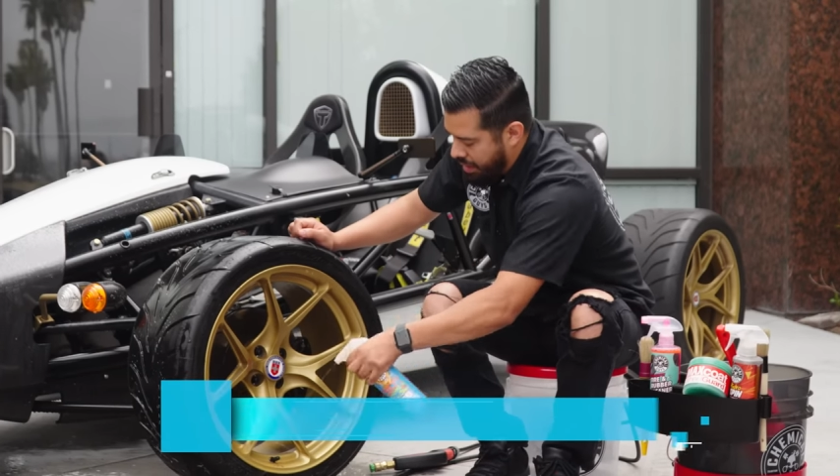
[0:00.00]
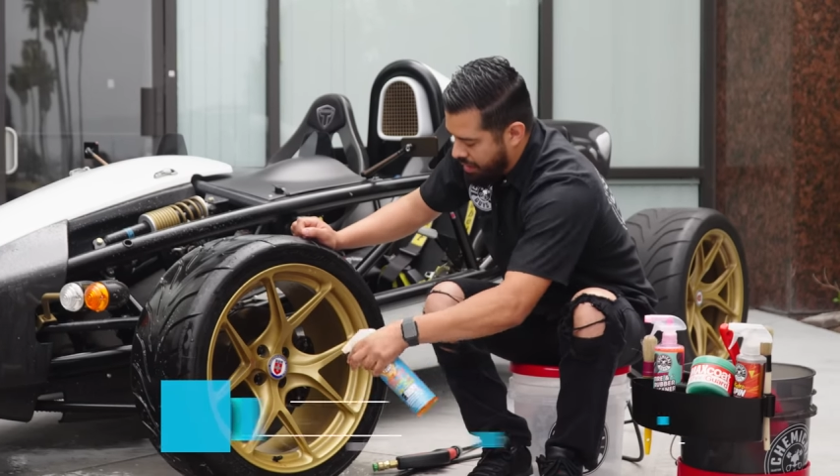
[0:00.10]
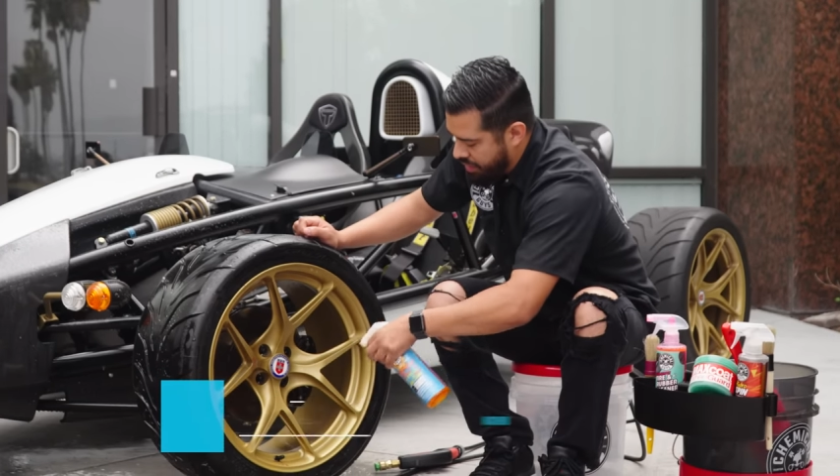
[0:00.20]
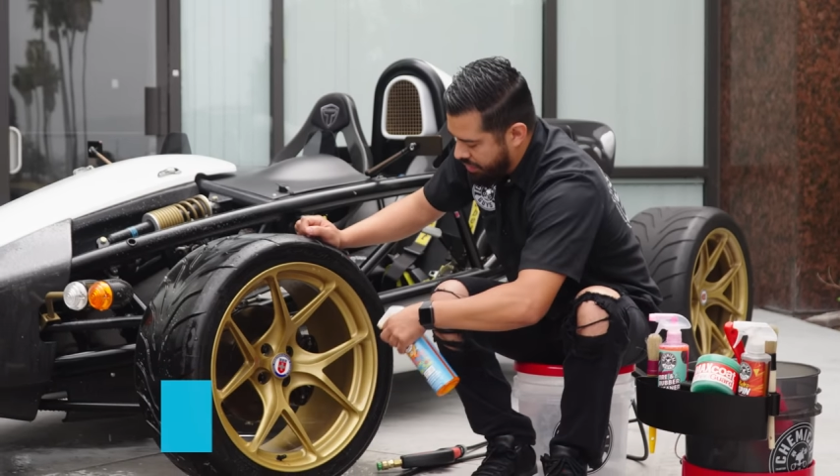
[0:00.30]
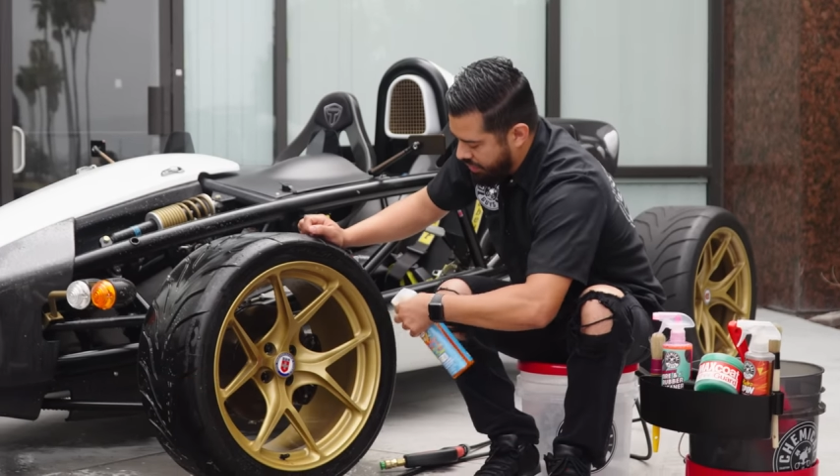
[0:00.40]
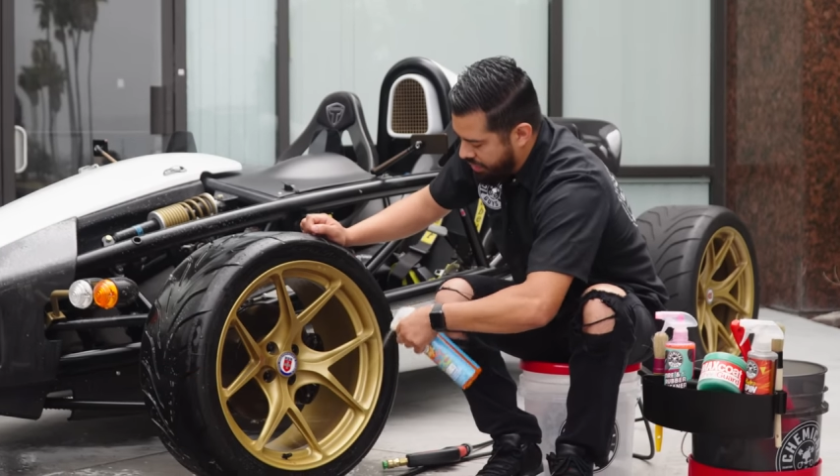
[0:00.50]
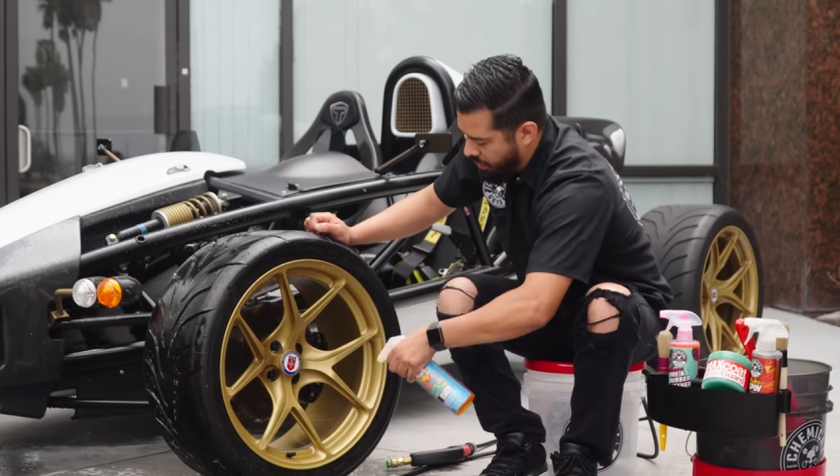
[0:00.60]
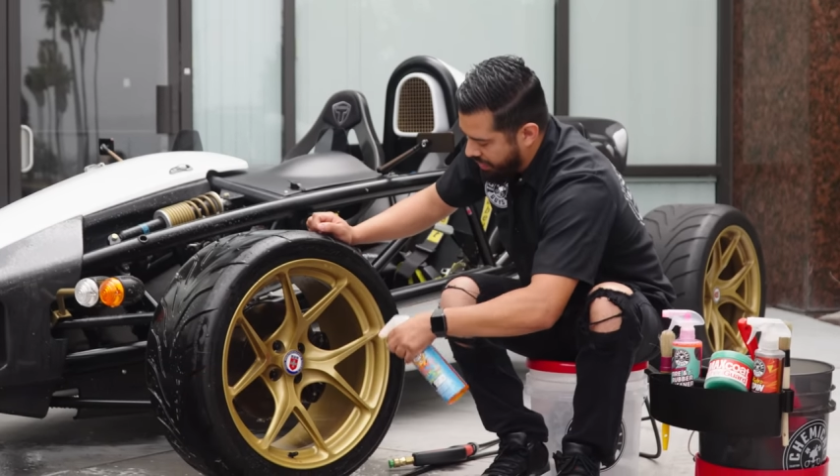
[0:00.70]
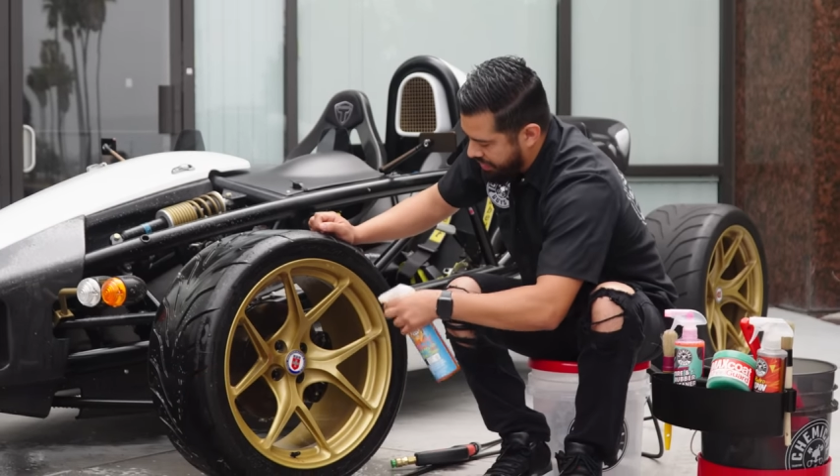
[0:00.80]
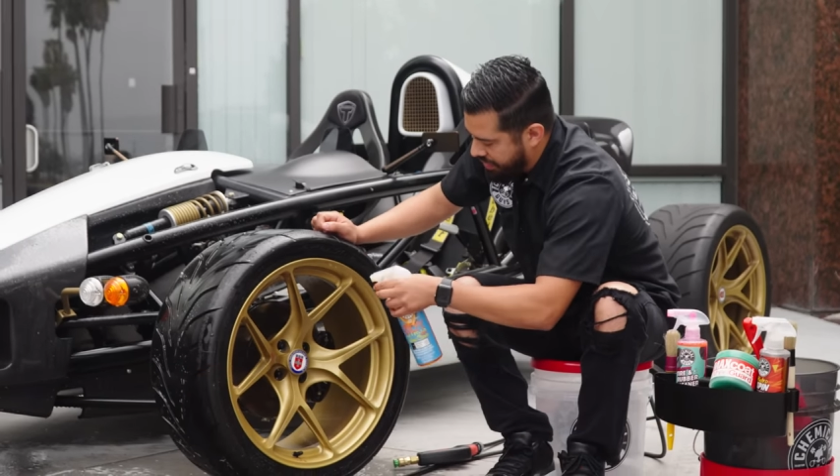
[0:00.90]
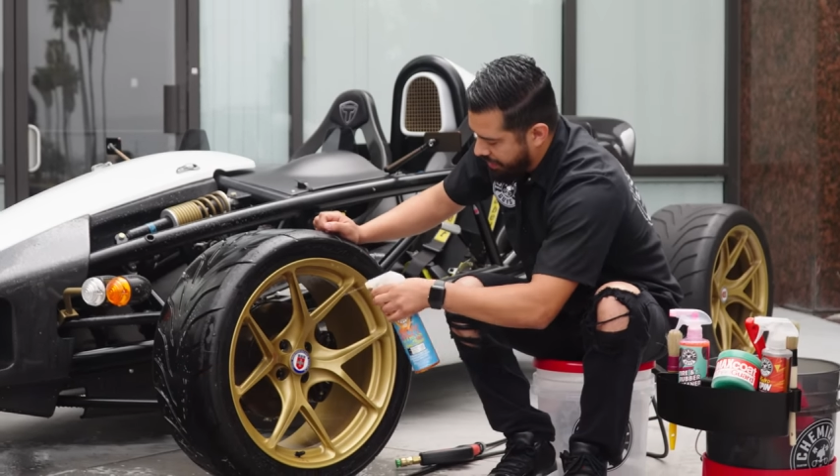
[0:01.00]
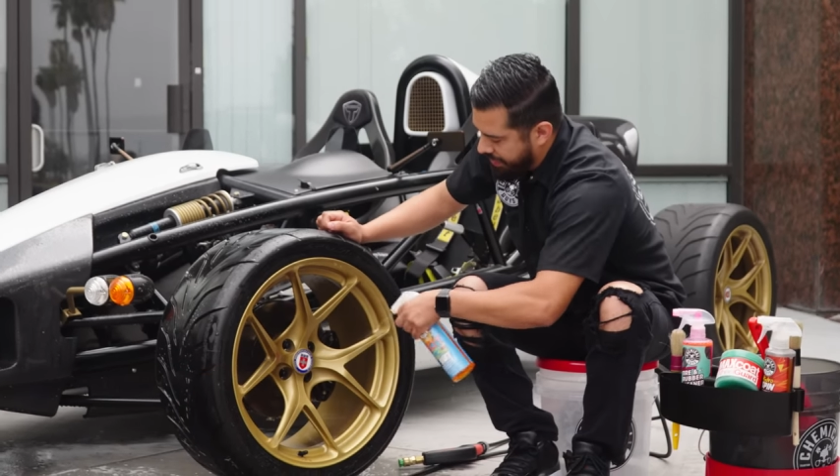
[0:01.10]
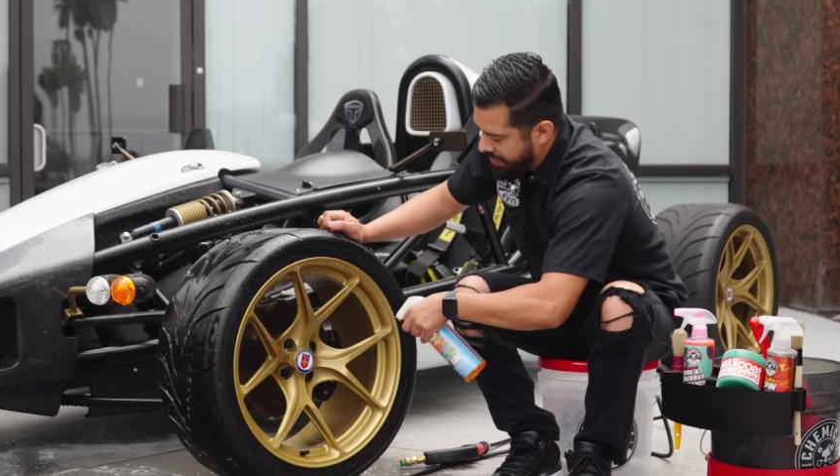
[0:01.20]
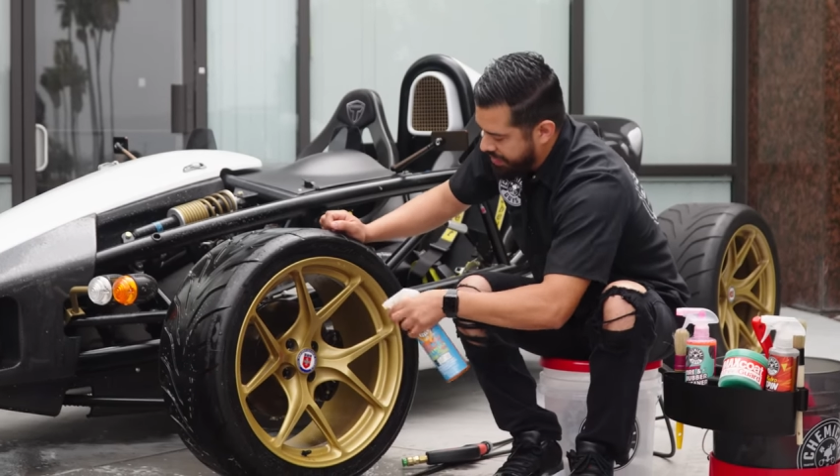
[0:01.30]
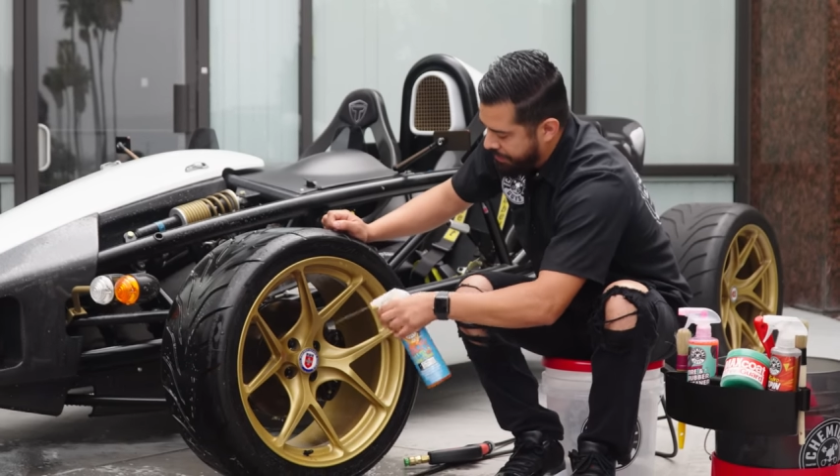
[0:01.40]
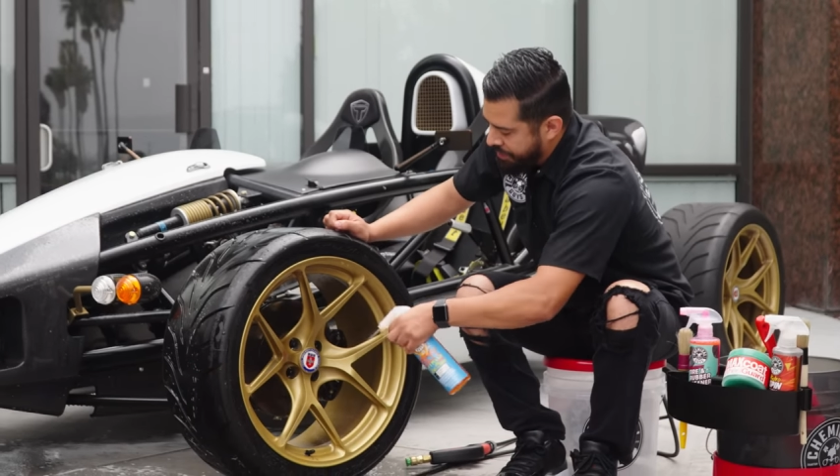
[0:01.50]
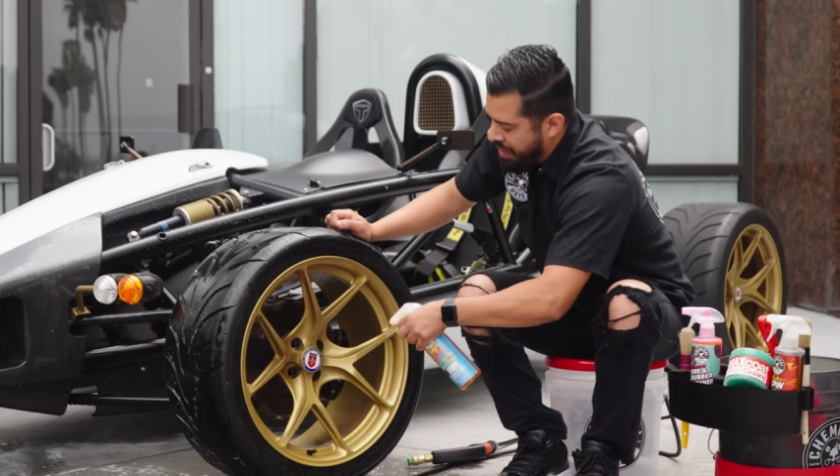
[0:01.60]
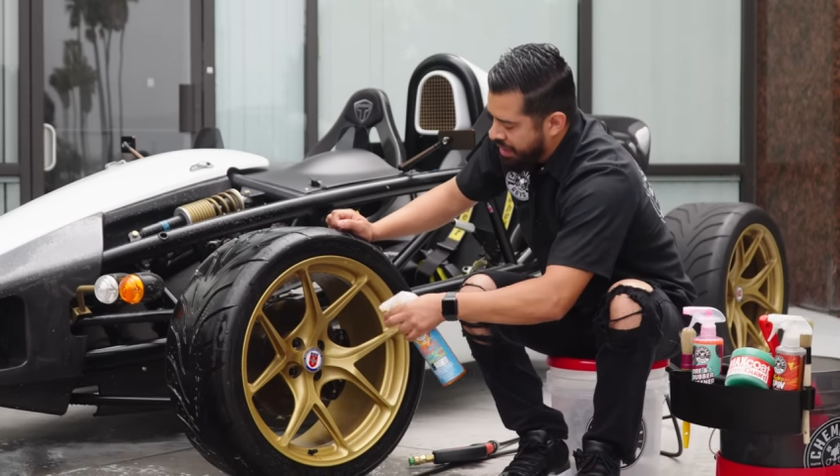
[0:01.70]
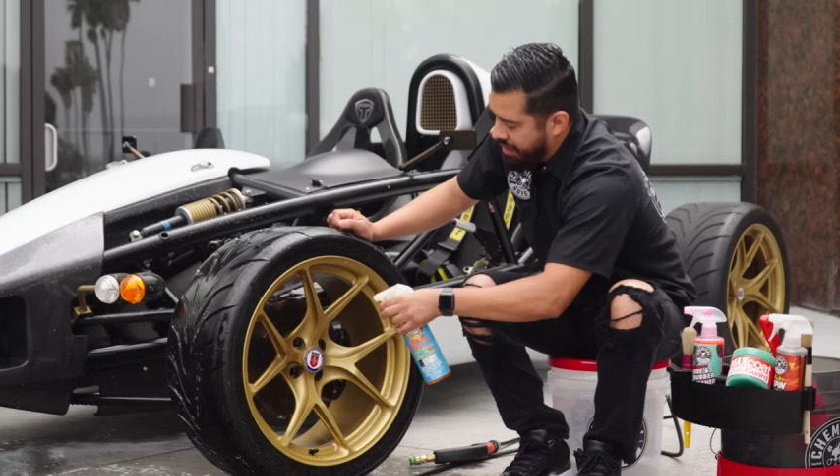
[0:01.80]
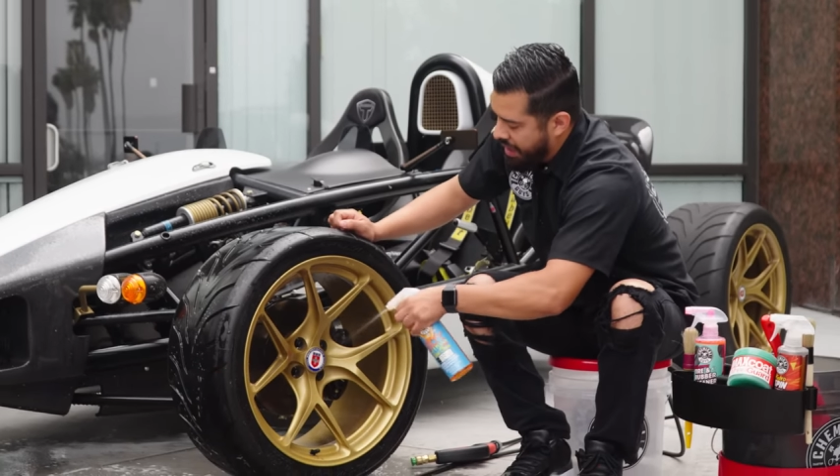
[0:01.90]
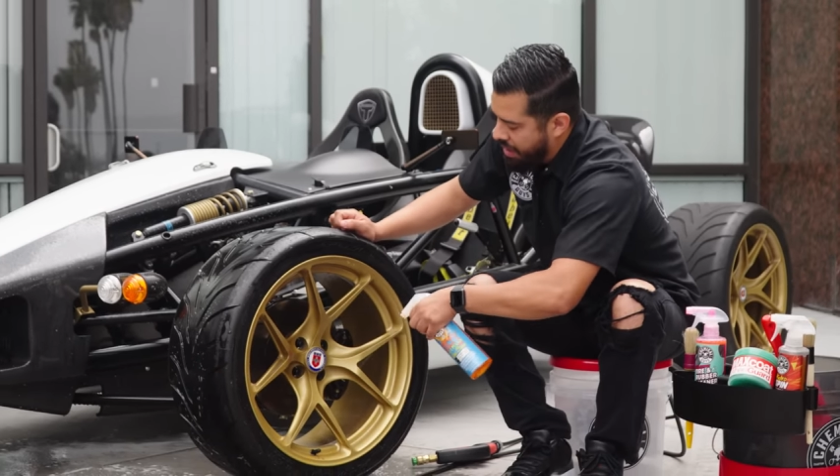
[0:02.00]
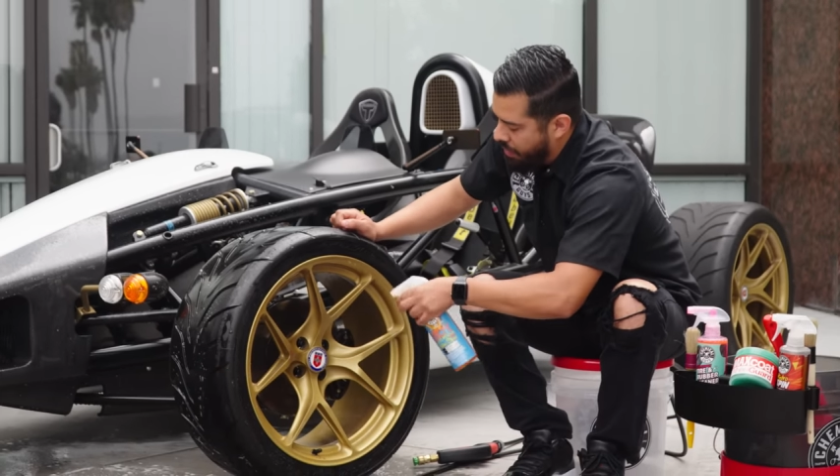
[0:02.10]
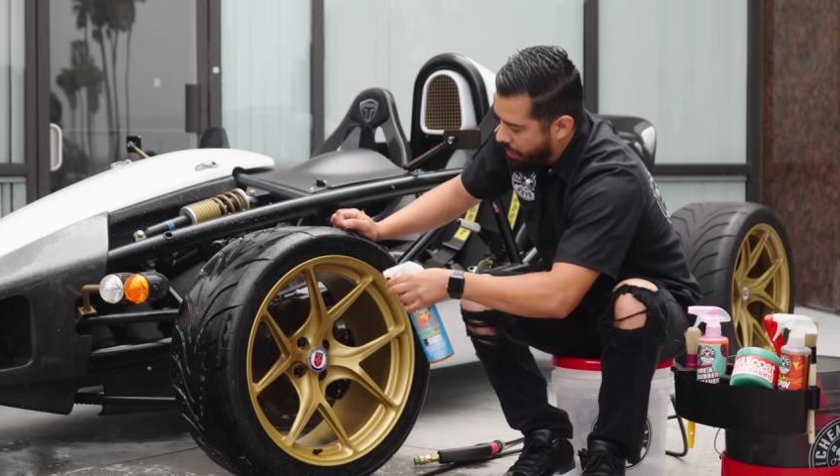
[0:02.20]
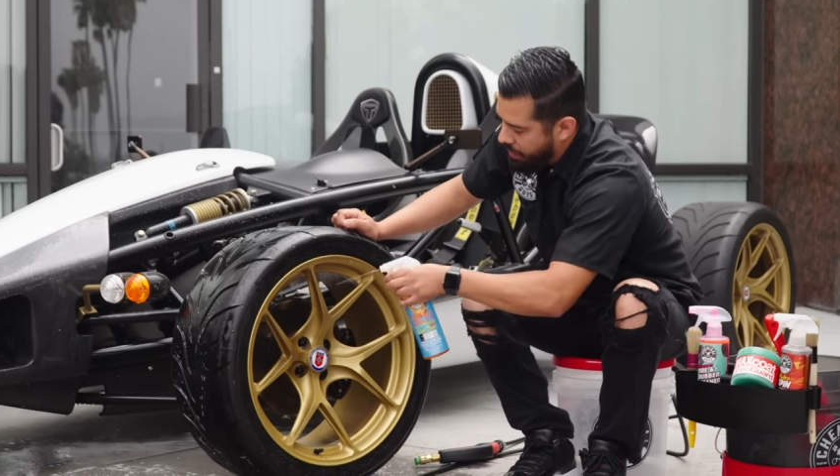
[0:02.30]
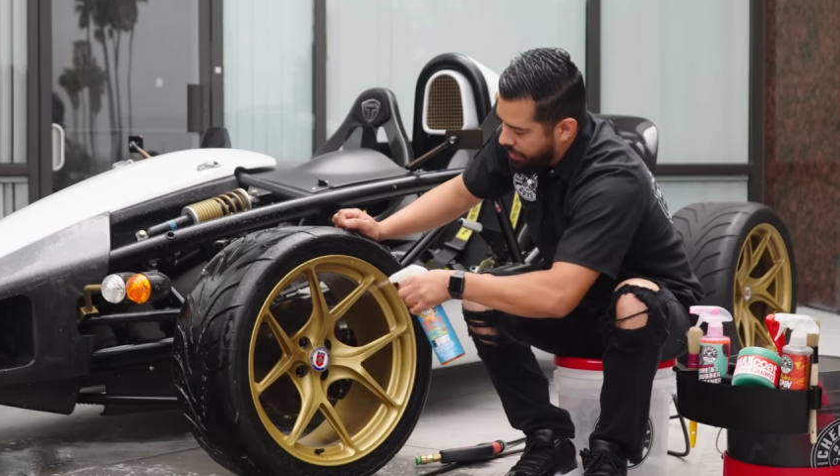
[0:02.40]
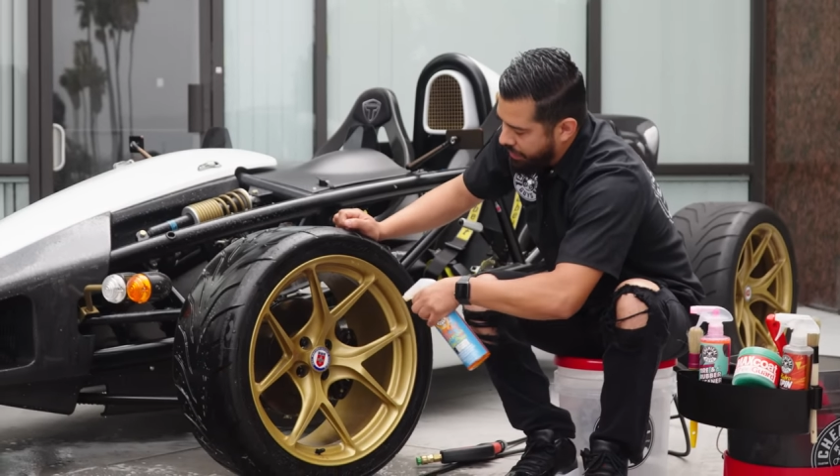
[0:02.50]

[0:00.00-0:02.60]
onto the wheel surface. Now, the